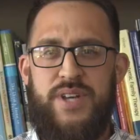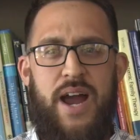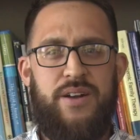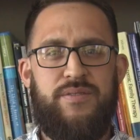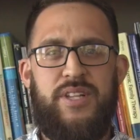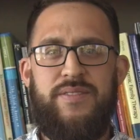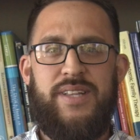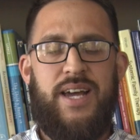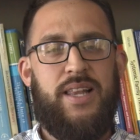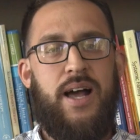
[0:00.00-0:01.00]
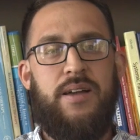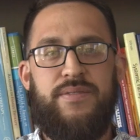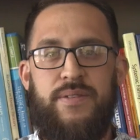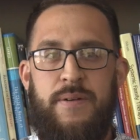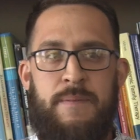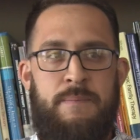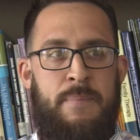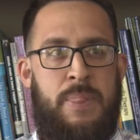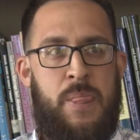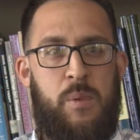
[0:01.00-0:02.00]
tired of living that life.
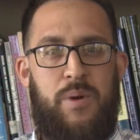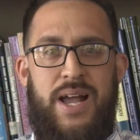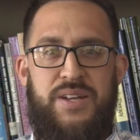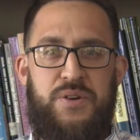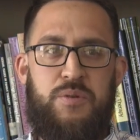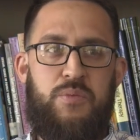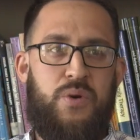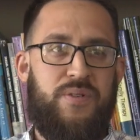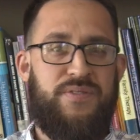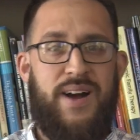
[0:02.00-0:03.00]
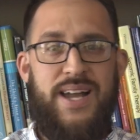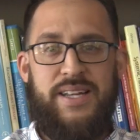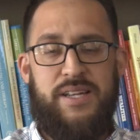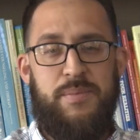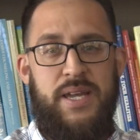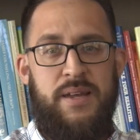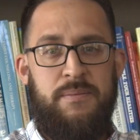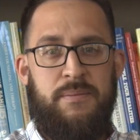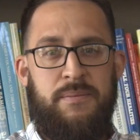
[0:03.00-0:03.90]
I had no more fight in me,